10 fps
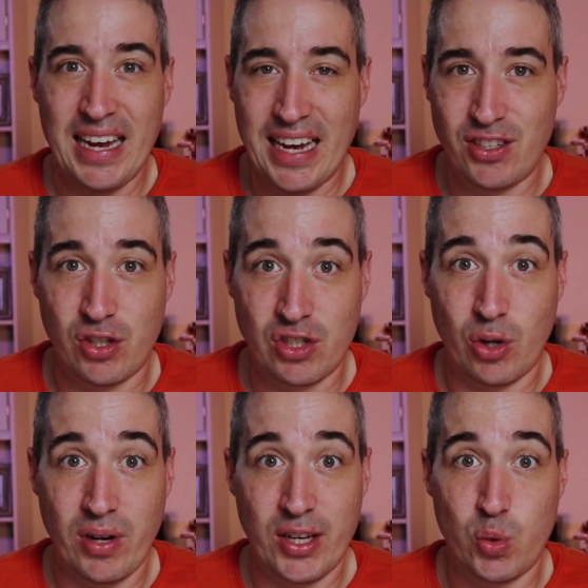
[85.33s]
It's just so
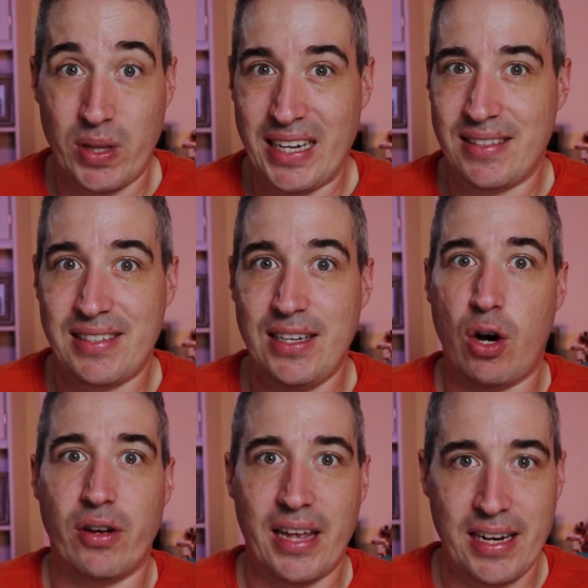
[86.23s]
nice when they can see
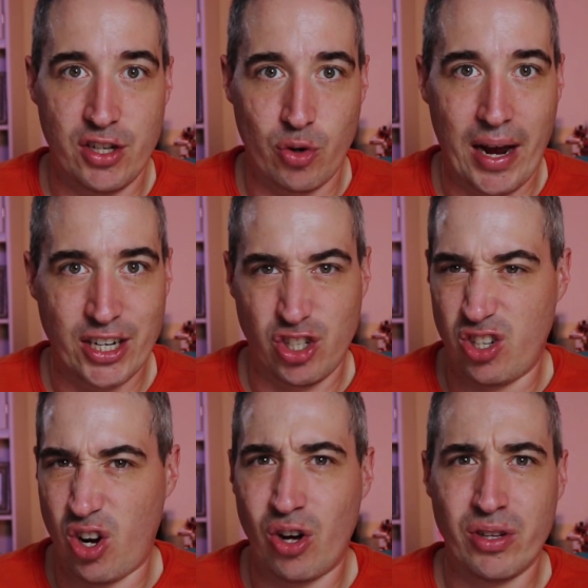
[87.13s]
all that interaction,
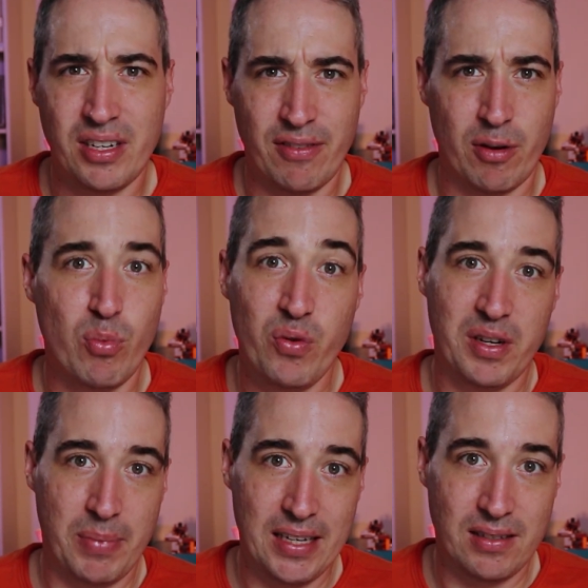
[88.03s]
all the different
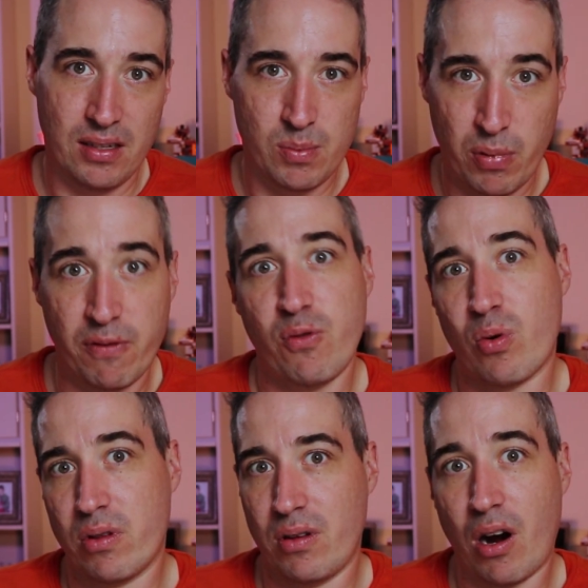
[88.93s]
moving pieces
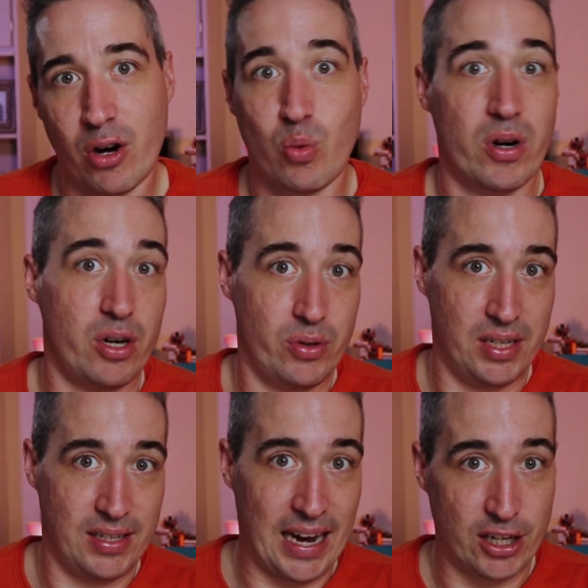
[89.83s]
before the hard work goes
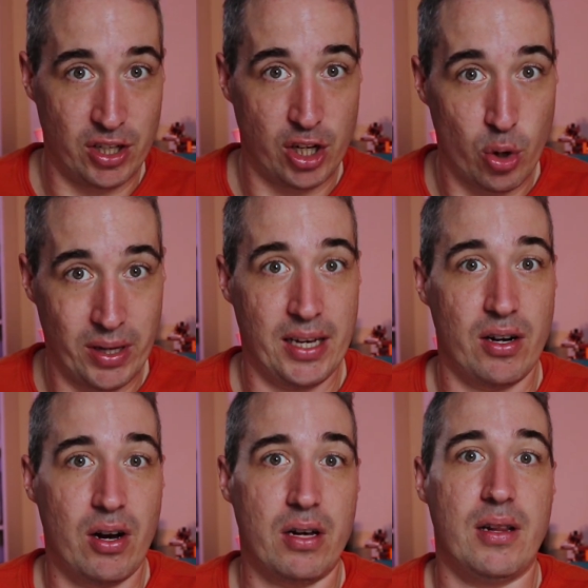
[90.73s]
into actually coding it
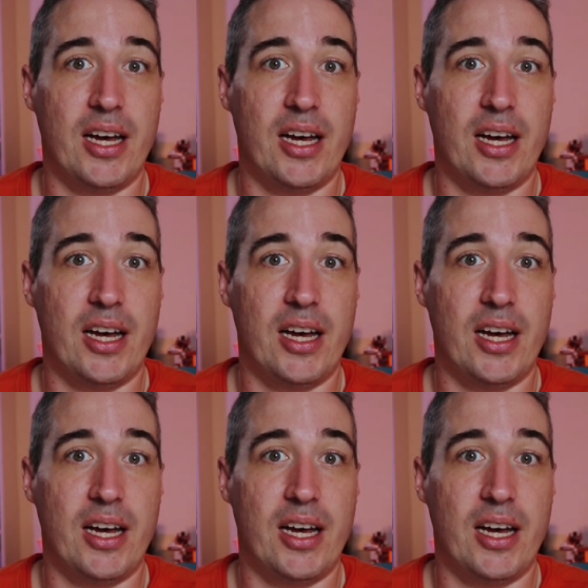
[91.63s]
all